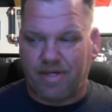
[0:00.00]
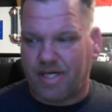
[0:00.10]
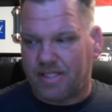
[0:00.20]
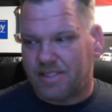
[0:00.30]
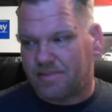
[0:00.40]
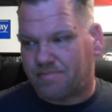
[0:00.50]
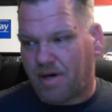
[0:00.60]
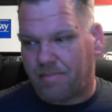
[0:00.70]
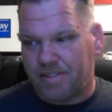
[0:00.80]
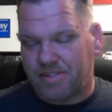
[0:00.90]
because his
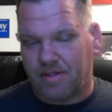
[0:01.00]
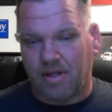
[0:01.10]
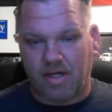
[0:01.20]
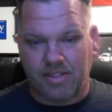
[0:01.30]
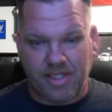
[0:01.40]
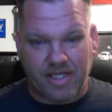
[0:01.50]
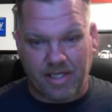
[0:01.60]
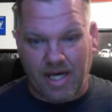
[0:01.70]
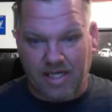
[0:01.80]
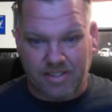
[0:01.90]
property is so large, he
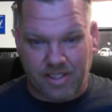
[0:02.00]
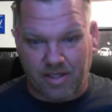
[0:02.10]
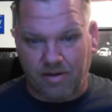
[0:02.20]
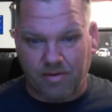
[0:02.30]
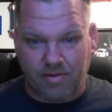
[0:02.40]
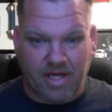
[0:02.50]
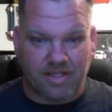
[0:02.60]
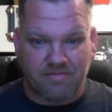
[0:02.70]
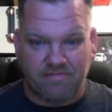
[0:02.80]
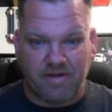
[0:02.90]
can actually go a
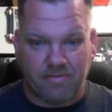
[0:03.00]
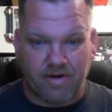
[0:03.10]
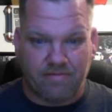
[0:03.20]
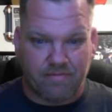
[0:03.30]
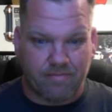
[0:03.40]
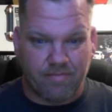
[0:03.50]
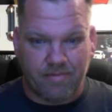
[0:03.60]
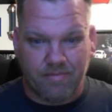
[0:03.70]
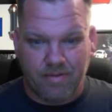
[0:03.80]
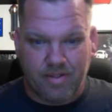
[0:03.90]
thousand feet away from